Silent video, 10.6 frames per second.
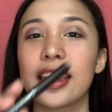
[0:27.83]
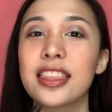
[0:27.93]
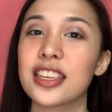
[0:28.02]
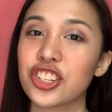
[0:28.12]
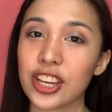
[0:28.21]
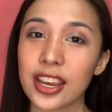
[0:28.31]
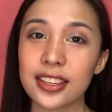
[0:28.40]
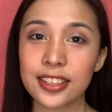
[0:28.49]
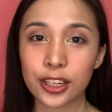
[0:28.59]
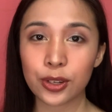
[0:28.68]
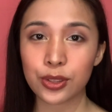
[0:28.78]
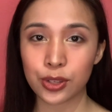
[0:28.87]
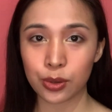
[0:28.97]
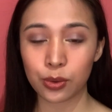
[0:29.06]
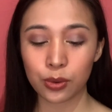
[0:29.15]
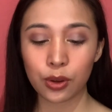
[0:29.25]
in the shade
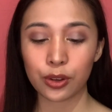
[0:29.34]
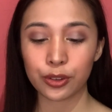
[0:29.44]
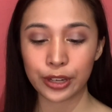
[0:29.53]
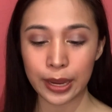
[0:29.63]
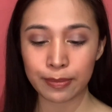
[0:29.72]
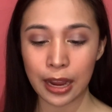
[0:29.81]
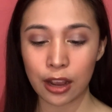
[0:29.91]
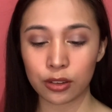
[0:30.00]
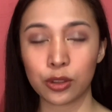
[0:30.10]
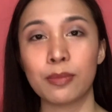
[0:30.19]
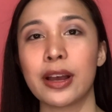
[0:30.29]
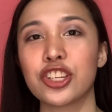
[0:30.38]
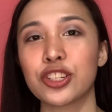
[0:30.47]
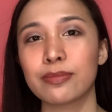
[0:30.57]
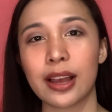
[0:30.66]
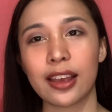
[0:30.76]
02 gray brown to
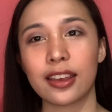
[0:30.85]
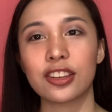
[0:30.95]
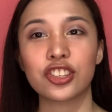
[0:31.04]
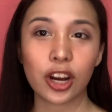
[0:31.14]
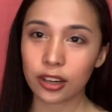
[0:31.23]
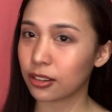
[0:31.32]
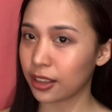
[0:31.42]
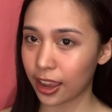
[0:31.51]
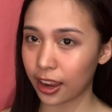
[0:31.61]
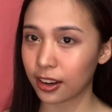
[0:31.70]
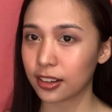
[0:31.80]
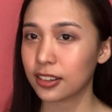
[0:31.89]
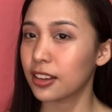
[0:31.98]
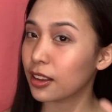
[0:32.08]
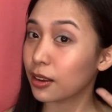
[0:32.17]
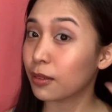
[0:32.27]
match my charcoal hair.
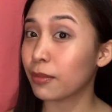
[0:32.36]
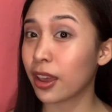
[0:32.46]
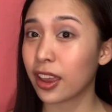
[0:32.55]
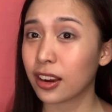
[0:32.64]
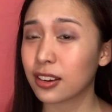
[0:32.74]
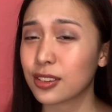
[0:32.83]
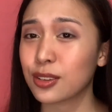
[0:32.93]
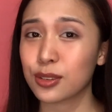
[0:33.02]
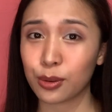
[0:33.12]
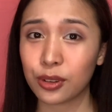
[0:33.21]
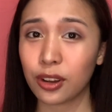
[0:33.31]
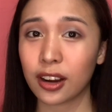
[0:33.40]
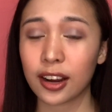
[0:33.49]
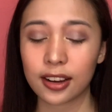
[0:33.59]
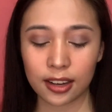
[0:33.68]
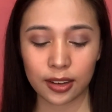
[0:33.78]
My hair is so
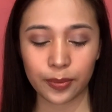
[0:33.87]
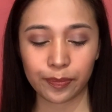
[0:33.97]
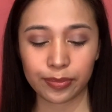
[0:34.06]
dark.